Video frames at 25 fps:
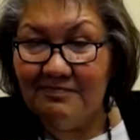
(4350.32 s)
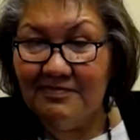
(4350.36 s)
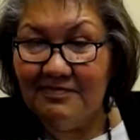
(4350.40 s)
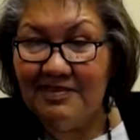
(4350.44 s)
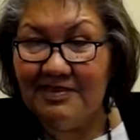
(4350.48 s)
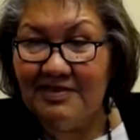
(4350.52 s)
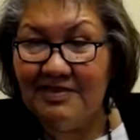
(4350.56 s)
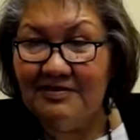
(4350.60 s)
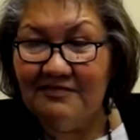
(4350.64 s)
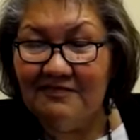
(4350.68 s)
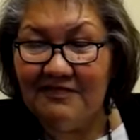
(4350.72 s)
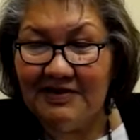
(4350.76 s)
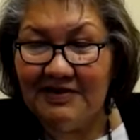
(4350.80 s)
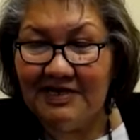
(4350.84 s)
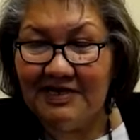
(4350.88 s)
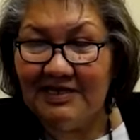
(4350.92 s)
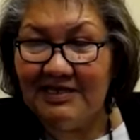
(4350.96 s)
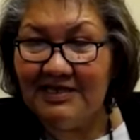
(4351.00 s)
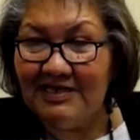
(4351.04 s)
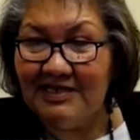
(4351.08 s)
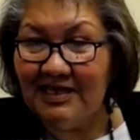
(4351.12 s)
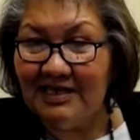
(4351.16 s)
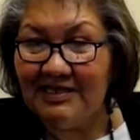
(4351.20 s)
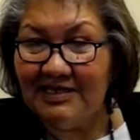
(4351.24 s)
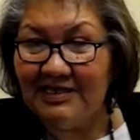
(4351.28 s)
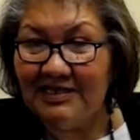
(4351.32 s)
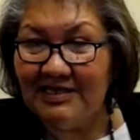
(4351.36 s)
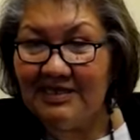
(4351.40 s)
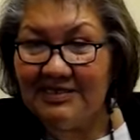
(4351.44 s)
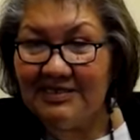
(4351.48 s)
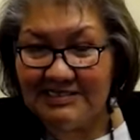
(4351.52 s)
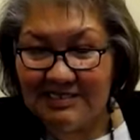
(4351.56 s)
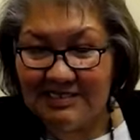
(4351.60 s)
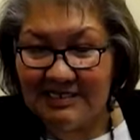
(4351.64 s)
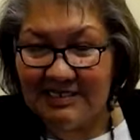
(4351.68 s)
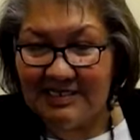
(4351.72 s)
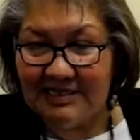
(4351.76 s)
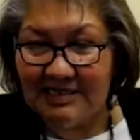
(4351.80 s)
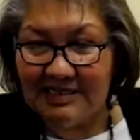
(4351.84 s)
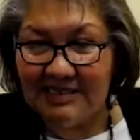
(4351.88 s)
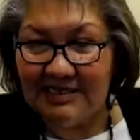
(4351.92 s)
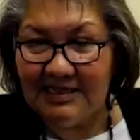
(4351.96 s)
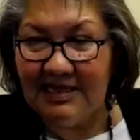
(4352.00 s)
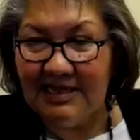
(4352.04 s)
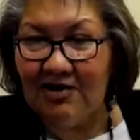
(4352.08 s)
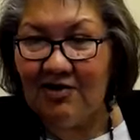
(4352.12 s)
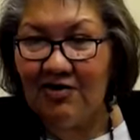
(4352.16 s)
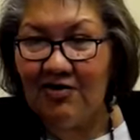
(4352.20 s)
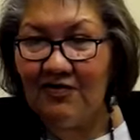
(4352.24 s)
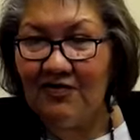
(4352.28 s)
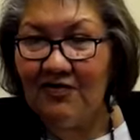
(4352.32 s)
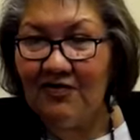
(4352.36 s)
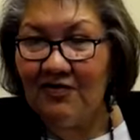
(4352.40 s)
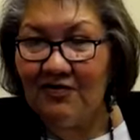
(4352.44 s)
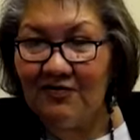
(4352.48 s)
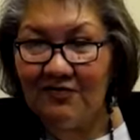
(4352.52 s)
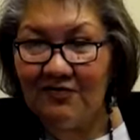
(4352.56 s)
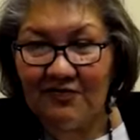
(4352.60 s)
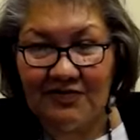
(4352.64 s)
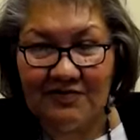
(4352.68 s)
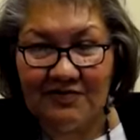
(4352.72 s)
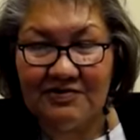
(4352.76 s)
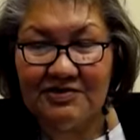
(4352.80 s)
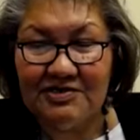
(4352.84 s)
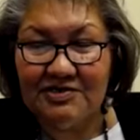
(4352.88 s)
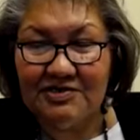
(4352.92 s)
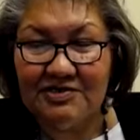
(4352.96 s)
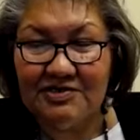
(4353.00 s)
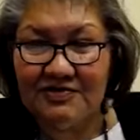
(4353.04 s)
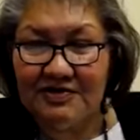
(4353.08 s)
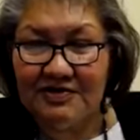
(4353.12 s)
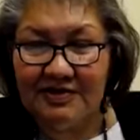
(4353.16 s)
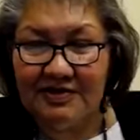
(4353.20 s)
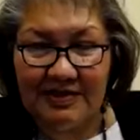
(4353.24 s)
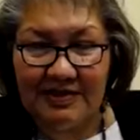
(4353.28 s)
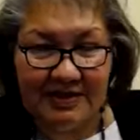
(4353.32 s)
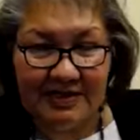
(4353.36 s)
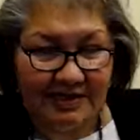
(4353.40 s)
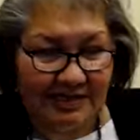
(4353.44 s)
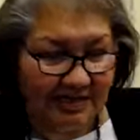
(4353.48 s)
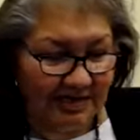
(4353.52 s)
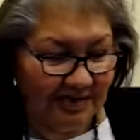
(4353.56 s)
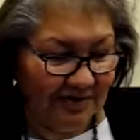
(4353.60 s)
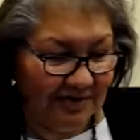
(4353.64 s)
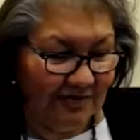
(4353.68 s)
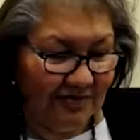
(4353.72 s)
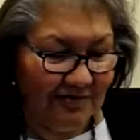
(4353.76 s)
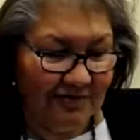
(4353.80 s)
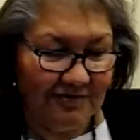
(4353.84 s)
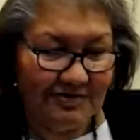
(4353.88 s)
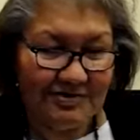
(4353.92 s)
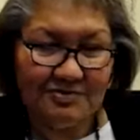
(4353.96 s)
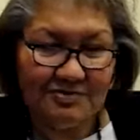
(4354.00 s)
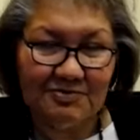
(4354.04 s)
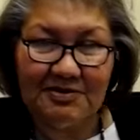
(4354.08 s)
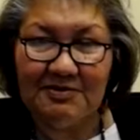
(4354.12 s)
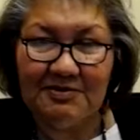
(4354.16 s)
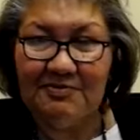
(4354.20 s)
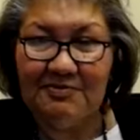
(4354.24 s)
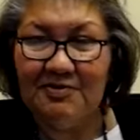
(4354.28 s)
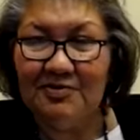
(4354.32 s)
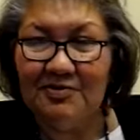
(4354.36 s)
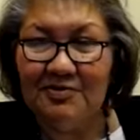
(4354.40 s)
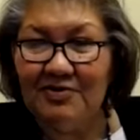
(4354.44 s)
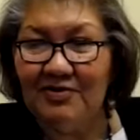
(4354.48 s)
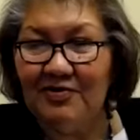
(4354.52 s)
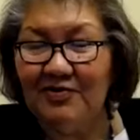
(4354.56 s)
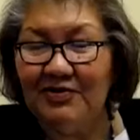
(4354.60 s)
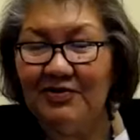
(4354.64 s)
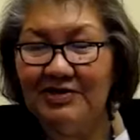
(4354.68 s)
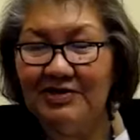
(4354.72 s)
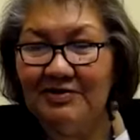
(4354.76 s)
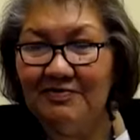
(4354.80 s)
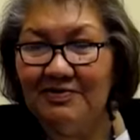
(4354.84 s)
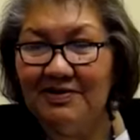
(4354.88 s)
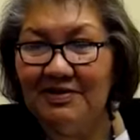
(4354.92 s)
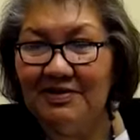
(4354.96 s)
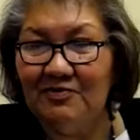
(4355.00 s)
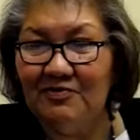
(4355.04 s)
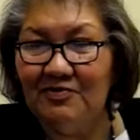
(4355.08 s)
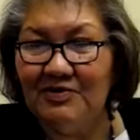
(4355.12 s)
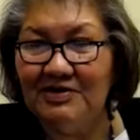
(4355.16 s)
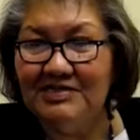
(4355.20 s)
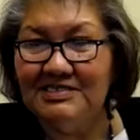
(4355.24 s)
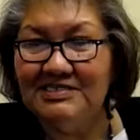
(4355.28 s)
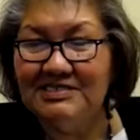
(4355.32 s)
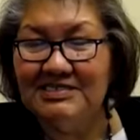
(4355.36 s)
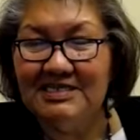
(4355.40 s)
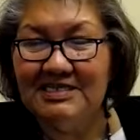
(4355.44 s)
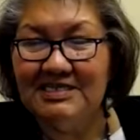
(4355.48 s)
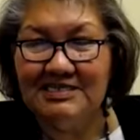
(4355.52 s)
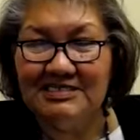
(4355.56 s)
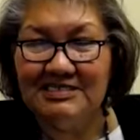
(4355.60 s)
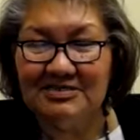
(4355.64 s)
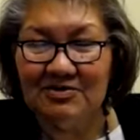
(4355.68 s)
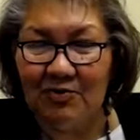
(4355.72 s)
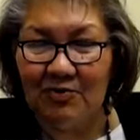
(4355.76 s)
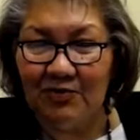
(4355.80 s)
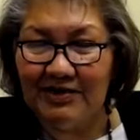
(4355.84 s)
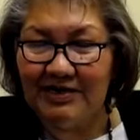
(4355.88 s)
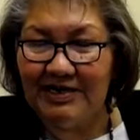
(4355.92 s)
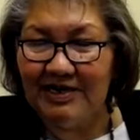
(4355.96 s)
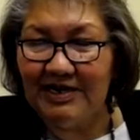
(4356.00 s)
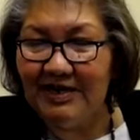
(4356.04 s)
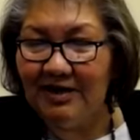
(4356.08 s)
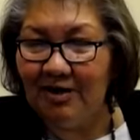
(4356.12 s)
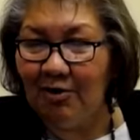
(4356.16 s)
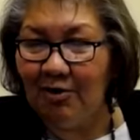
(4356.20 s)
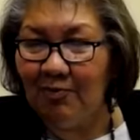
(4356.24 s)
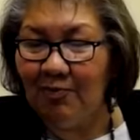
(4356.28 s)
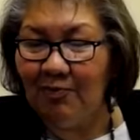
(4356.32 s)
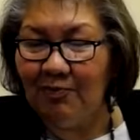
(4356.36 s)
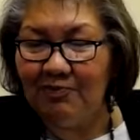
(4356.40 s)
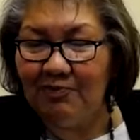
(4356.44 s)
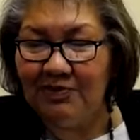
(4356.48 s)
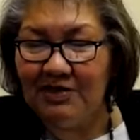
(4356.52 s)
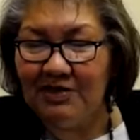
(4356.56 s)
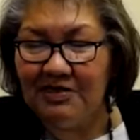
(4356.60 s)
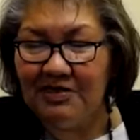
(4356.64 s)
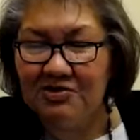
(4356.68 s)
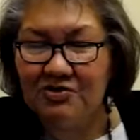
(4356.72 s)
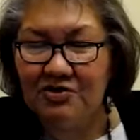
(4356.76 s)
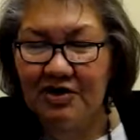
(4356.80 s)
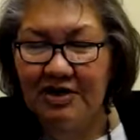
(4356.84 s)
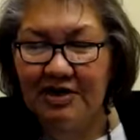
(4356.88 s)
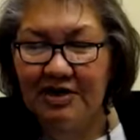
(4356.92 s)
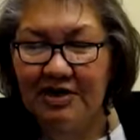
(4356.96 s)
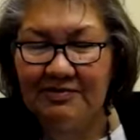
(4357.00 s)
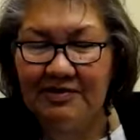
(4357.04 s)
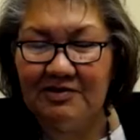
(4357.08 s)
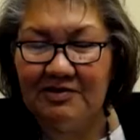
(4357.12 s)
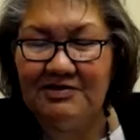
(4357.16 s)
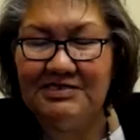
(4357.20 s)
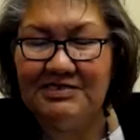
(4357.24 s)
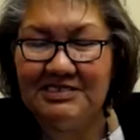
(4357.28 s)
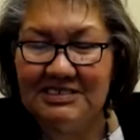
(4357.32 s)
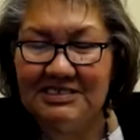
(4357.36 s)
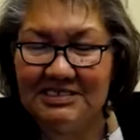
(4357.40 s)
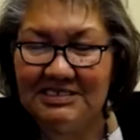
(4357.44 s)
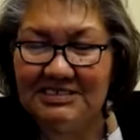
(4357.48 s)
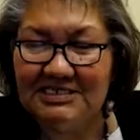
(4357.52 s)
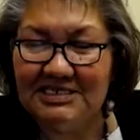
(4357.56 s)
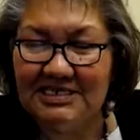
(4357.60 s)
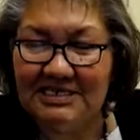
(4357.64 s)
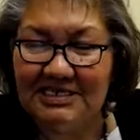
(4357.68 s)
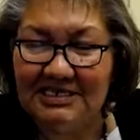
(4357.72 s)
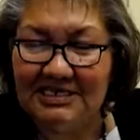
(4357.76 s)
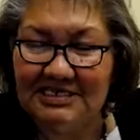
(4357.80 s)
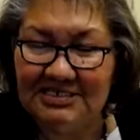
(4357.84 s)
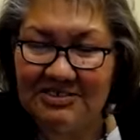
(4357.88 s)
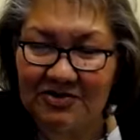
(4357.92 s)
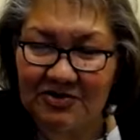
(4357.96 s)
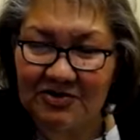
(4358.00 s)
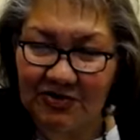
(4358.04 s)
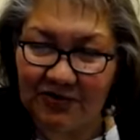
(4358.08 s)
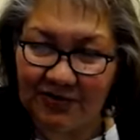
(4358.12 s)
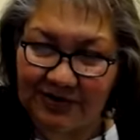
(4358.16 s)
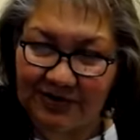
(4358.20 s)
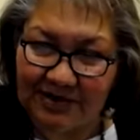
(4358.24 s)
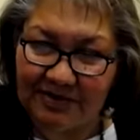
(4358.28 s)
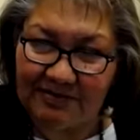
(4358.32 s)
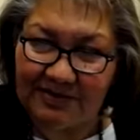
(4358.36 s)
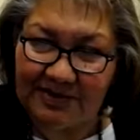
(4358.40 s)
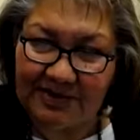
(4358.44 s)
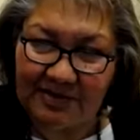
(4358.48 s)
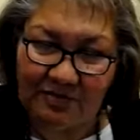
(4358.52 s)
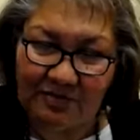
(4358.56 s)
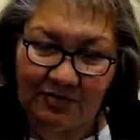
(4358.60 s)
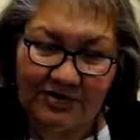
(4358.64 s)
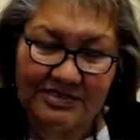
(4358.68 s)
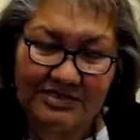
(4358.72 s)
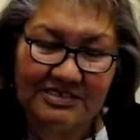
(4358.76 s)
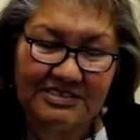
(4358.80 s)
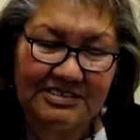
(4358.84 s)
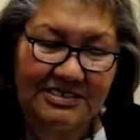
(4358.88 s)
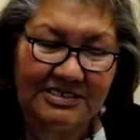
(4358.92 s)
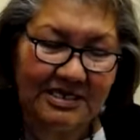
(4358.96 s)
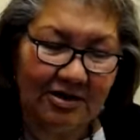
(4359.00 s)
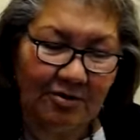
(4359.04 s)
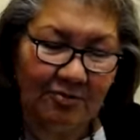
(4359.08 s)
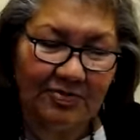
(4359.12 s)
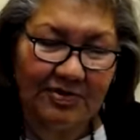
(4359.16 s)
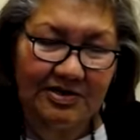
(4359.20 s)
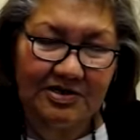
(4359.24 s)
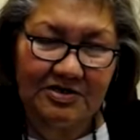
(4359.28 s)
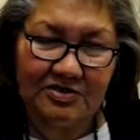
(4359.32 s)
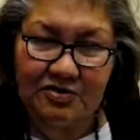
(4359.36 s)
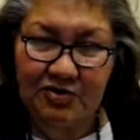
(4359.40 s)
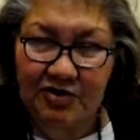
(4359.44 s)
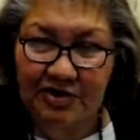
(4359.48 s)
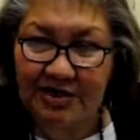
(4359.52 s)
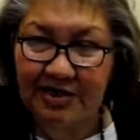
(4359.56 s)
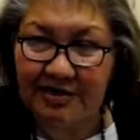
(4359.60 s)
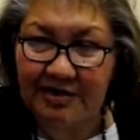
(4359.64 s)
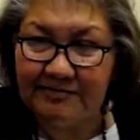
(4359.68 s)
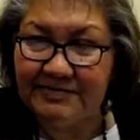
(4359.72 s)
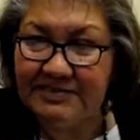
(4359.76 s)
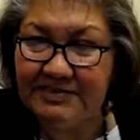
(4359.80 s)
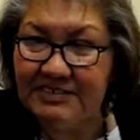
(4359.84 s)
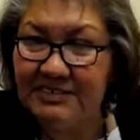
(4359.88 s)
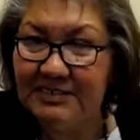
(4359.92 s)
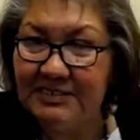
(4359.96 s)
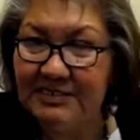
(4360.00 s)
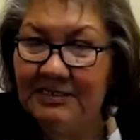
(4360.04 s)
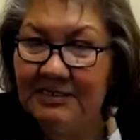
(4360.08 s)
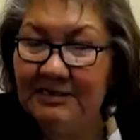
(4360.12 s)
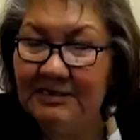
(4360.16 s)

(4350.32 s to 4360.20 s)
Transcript: believe again, like I said, that they are our future and that, you know, those people are going to be the ones that's going to have the tribe. These kids are going to be the ones to help the tribes